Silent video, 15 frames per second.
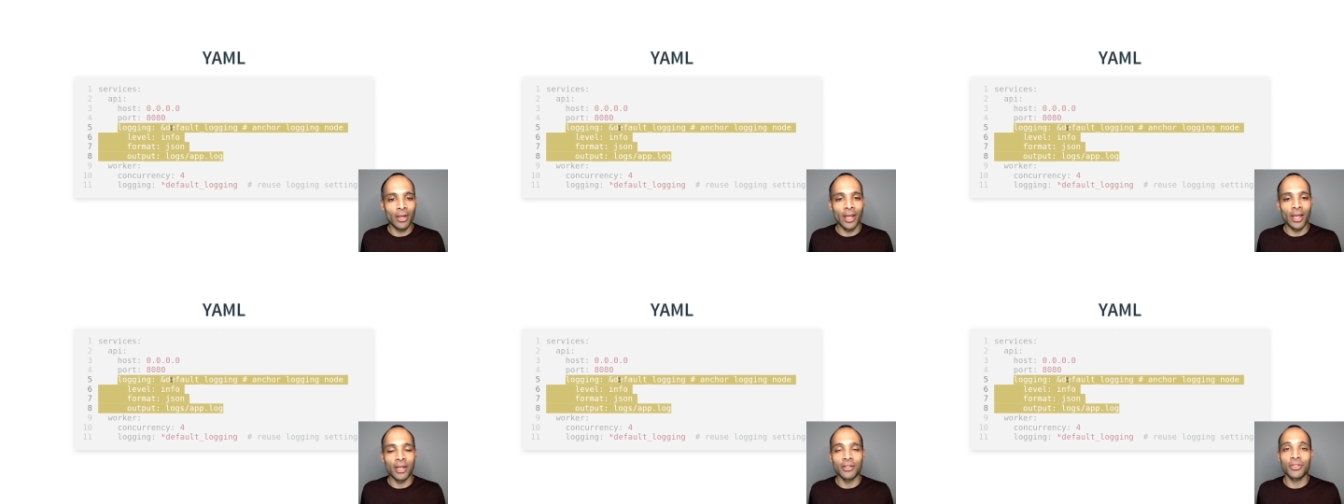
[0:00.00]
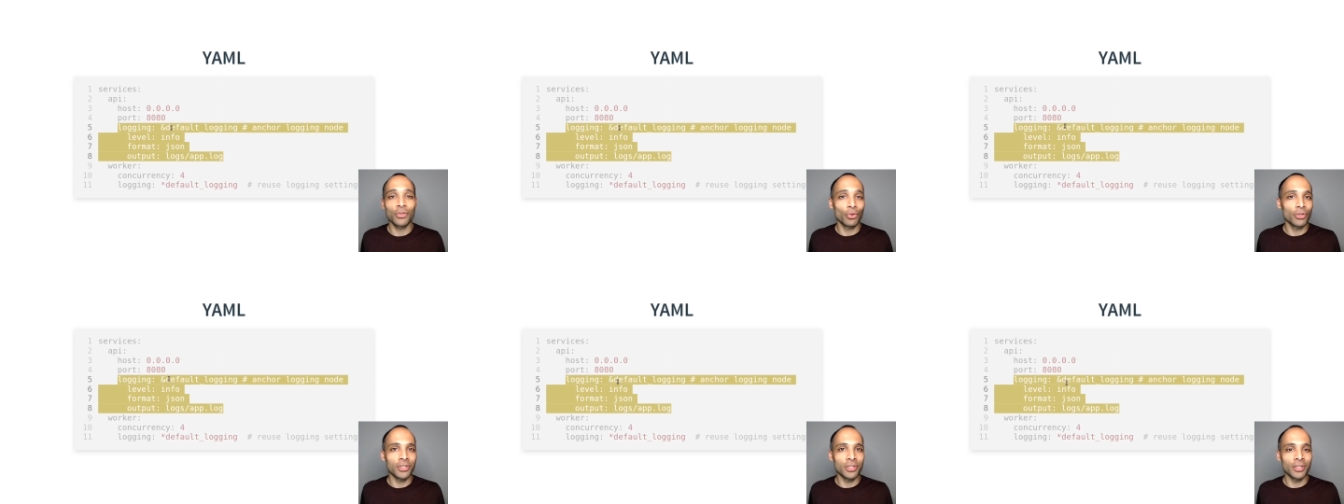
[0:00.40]
and
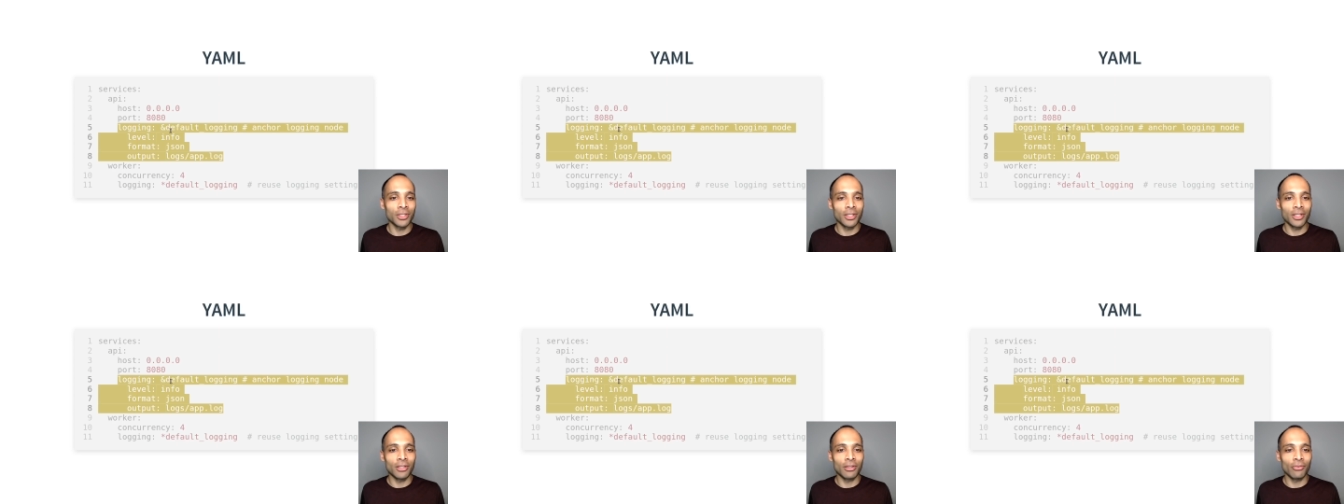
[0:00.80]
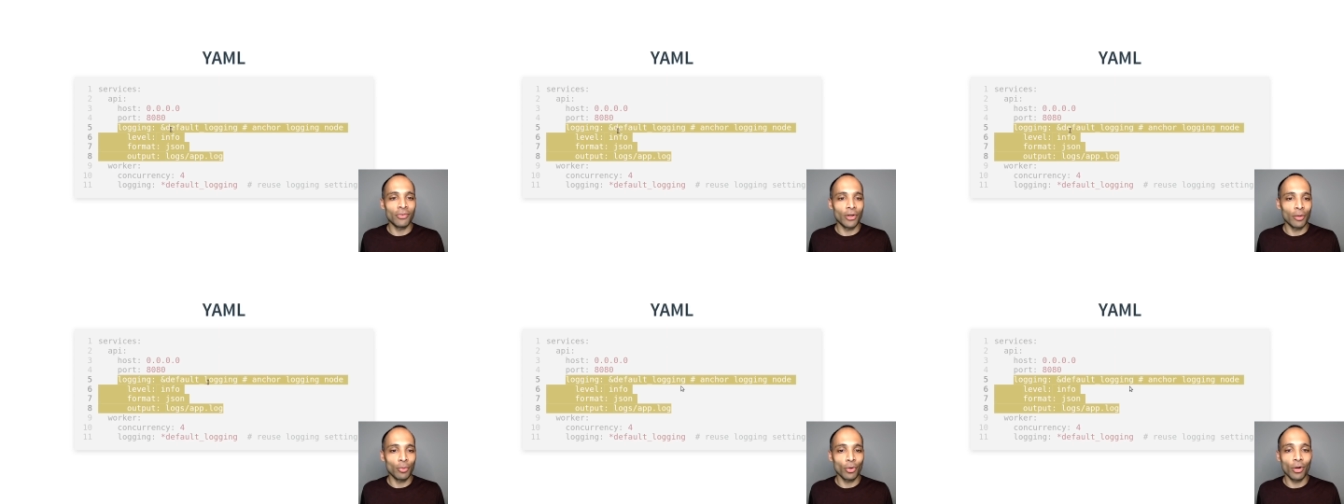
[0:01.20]
stores it in a
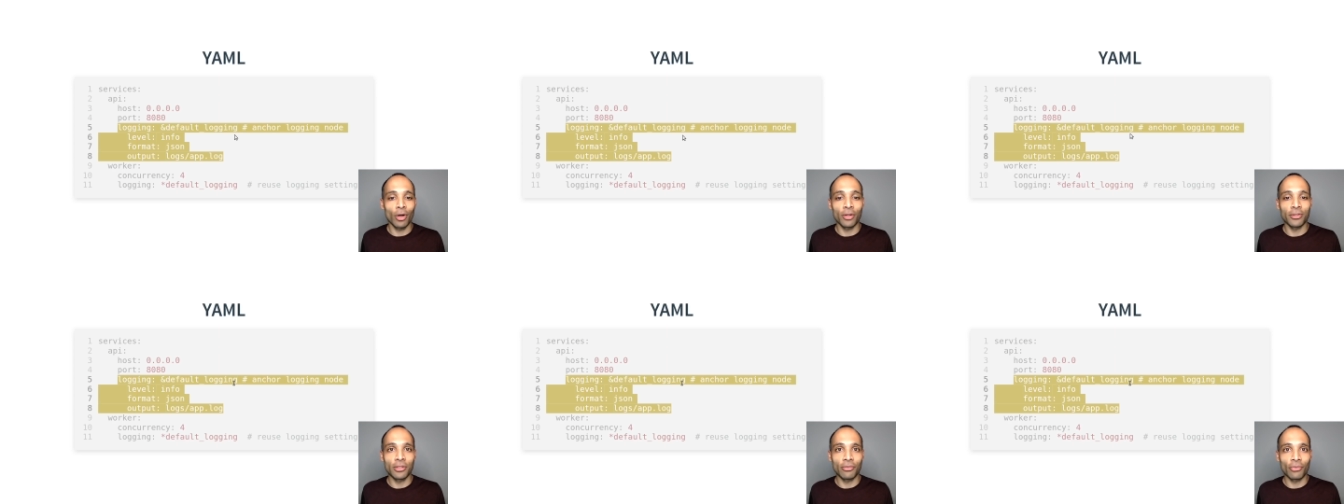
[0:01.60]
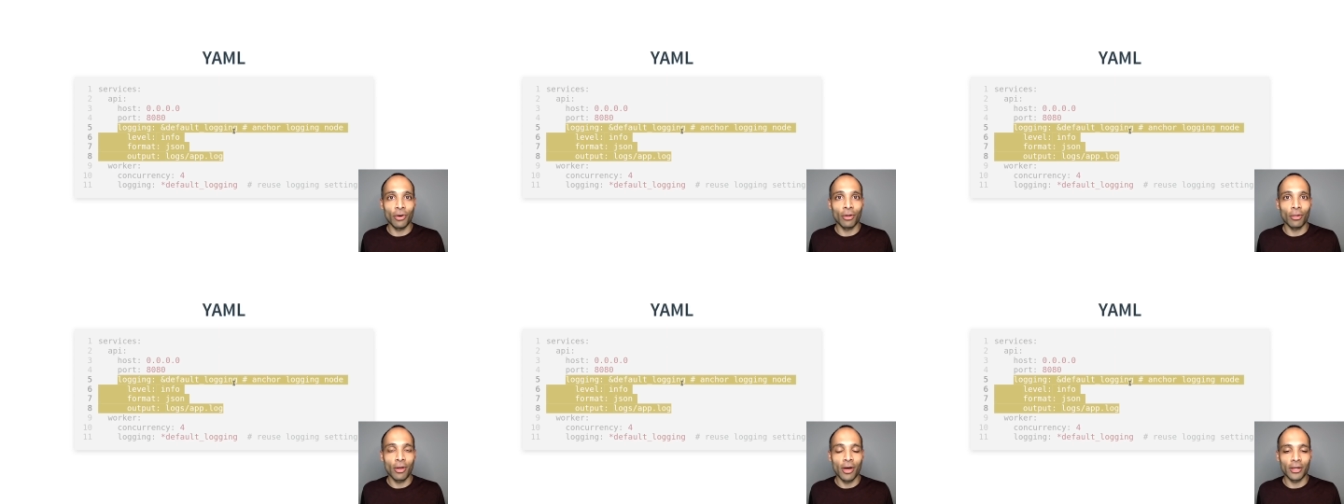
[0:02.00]
variable called
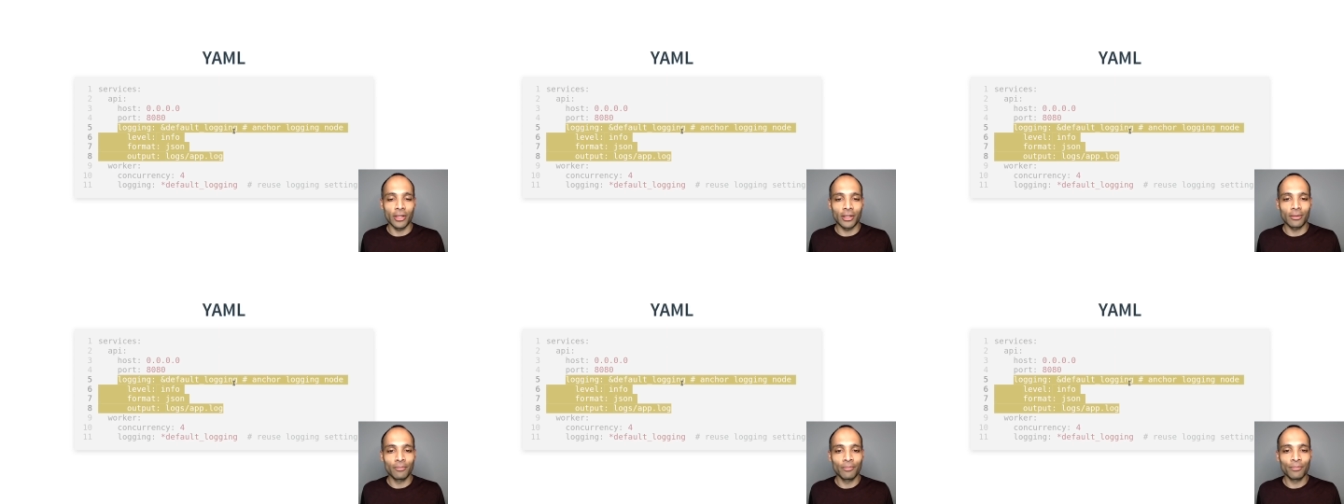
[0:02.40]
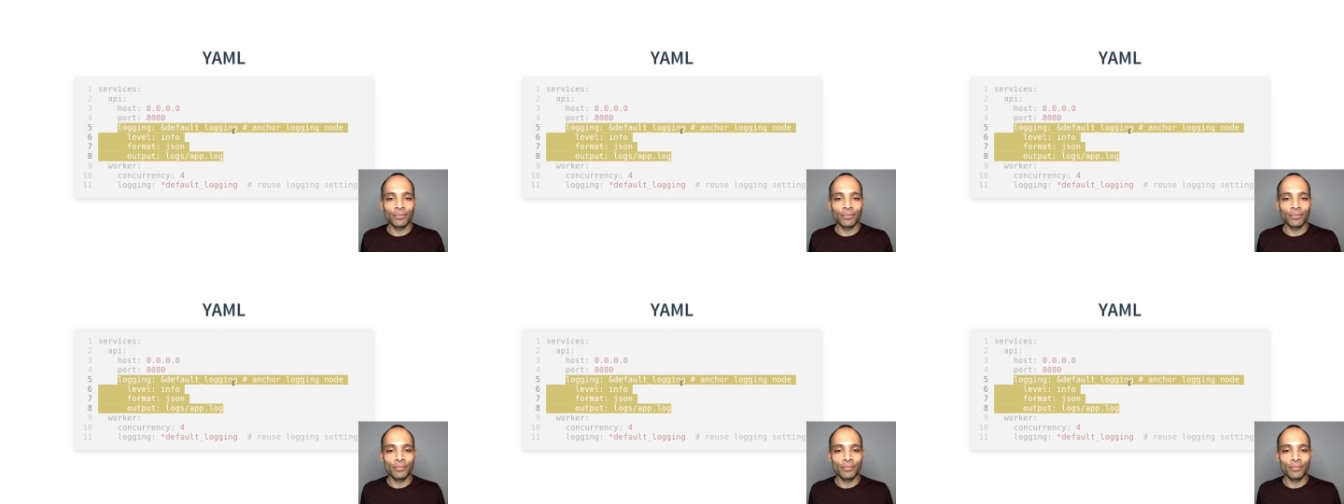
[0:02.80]
default logging.